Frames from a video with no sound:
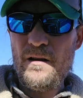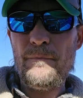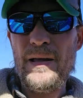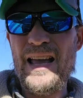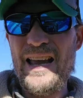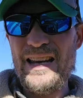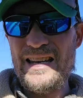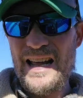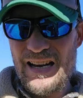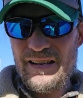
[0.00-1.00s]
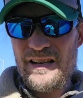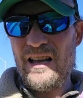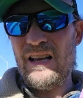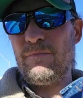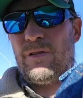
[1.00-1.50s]
Paid
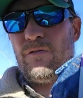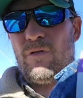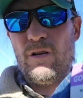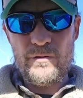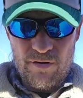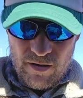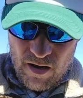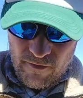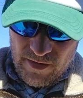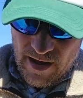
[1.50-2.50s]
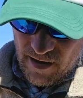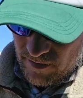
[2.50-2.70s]
$9.99 plus 20% off of that.